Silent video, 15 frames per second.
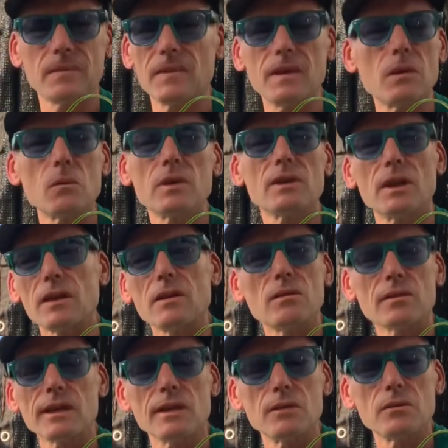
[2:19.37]
They were not
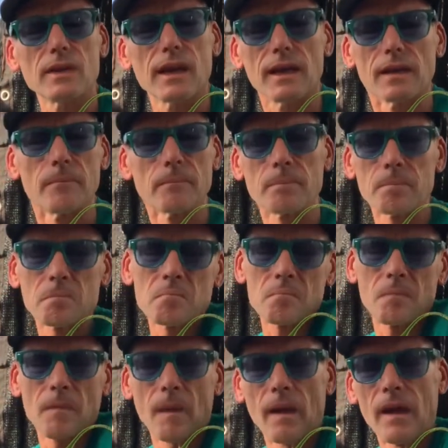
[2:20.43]
looking okay.
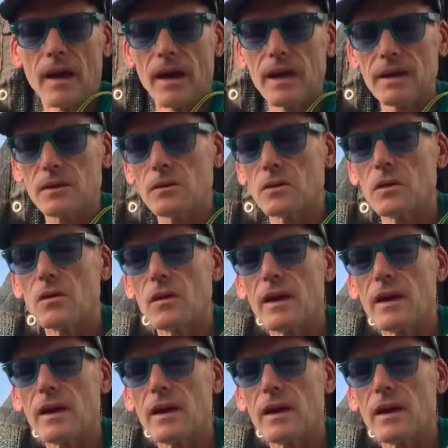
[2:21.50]
I don't know.